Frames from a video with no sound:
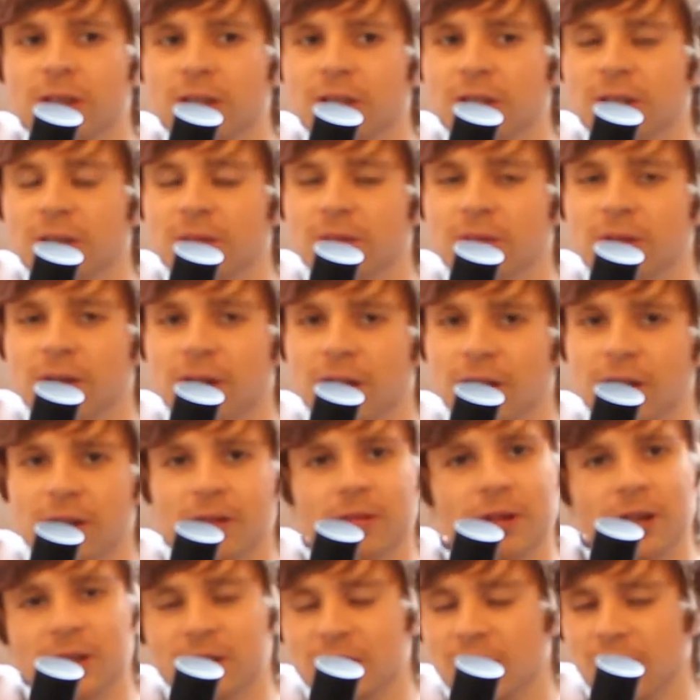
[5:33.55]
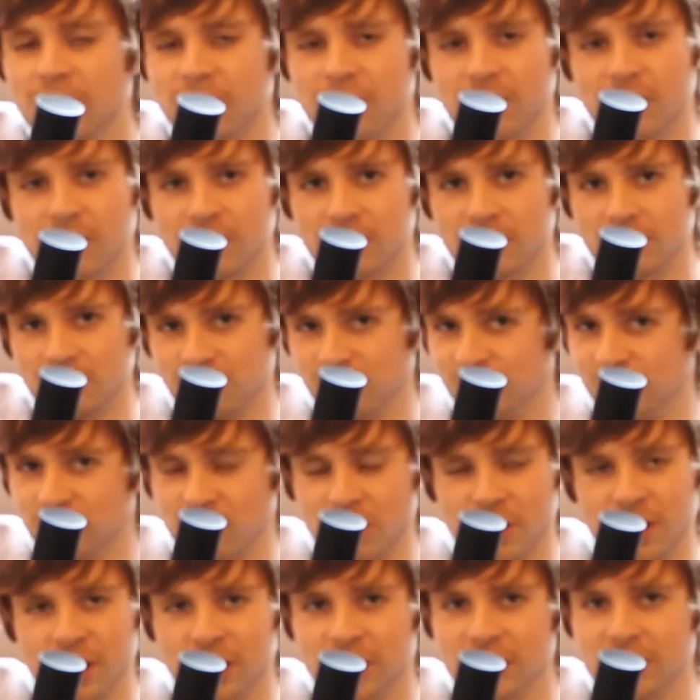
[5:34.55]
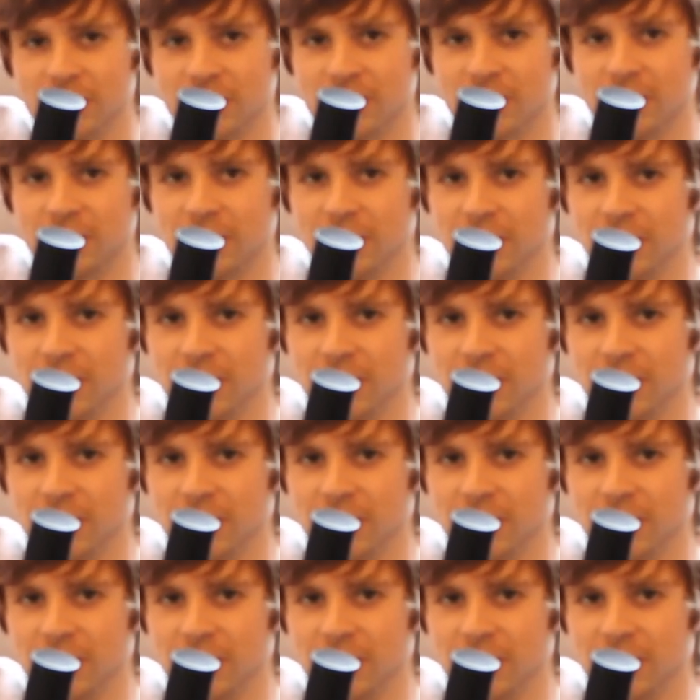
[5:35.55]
Anyways, I thought it was brilliant.